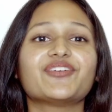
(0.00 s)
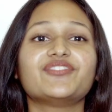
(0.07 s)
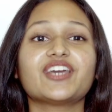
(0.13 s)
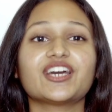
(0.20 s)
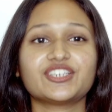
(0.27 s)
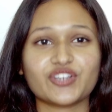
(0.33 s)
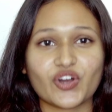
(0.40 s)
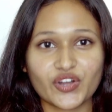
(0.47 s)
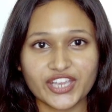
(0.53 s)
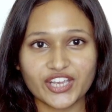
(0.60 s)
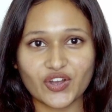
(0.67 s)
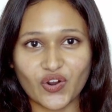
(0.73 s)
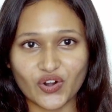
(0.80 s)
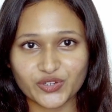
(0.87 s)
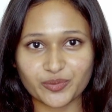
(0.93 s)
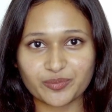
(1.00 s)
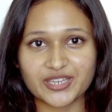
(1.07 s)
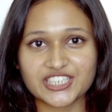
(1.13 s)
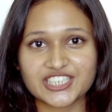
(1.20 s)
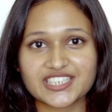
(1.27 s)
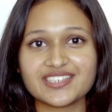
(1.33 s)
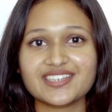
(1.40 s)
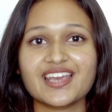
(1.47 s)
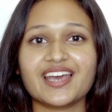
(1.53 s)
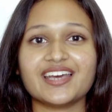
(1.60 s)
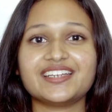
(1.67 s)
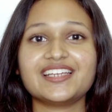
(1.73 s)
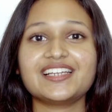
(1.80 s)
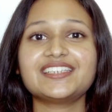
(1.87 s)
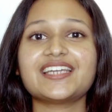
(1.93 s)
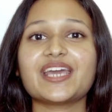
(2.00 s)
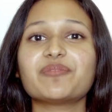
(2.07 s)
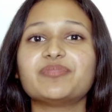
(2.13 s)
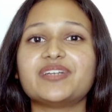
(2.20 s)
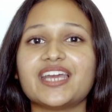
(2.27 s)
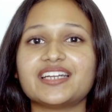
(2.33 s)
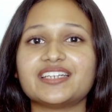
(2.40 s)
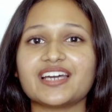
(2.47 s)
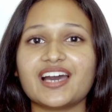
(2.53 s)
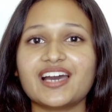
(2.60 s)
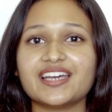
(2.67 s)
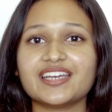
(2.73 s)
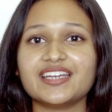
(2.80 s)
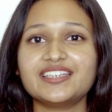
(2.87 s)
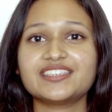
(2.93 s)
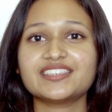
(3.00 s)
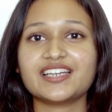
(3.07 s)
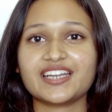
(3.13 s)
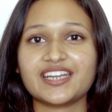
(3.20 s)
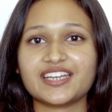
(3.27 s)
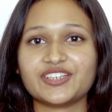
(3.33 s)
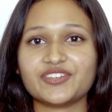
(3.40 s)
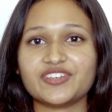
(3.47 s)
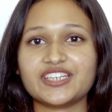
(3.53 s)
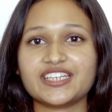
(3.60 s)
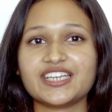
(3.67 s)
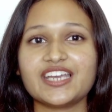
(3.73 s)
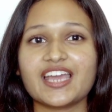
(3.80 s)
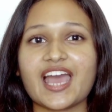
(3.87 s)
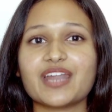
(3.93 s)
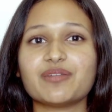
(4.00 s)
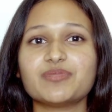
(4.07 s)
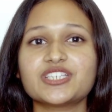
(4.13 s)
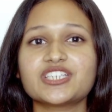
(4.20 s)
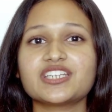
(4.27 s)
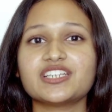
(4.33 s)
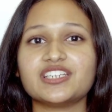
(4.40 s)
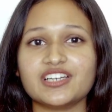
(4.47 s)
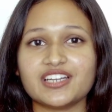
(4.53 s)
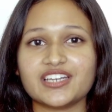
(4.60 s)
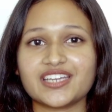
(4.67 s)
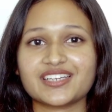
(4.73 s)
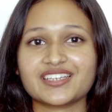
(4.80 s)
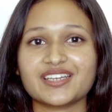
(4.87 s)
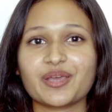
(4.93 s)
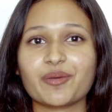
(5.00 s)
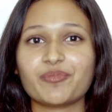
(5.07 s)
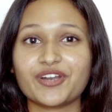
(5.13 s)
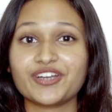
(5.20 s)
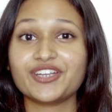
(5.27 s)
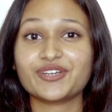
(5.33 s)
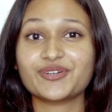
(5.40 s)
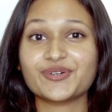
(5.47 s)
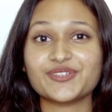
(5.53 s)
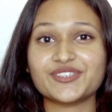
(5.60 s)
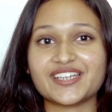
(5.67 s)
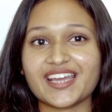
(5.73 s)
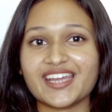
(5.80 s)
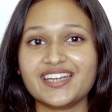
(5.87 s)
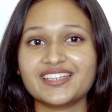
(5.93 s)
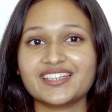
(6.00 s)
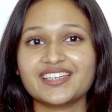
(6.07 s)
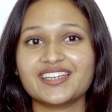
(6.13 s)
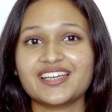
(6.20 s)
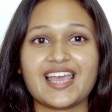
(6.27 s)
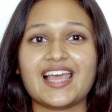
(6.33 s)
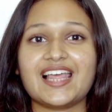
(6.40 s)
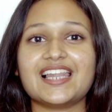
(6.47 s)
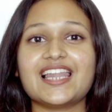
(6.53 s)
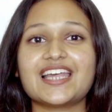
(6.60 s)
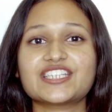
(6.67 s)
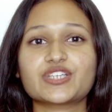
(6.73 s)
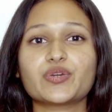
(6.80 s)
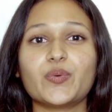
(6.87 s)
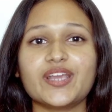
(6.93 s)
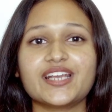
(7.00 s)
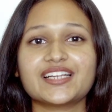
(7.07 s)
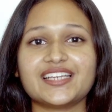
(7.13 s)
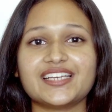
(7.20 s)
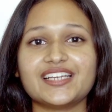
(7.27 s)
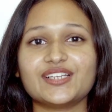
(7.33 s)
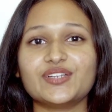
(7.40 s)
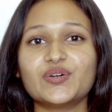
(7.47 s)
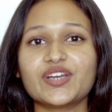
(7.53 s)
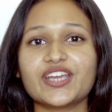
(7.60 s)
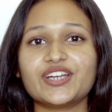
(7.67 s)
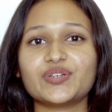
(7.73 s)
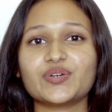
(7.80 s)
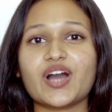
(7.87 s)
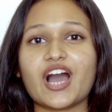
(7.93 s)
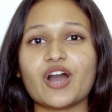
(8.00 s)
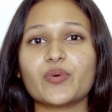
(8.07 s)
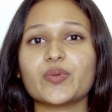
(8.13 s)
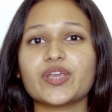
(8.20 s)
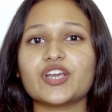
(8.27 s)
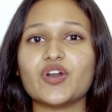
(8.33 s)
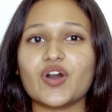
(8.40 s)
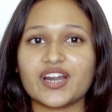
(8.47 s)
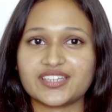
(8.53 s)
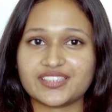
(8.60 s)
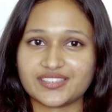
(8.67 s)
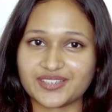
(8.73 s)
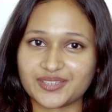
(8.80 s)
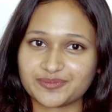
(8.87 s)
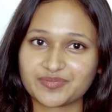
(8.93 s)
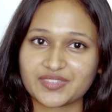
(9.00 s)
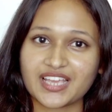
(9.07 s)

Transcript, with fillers: We are talking automation, real-time data, interconnectivity and machine learning. Pretty cool, right? Let's quickly look into how we got here.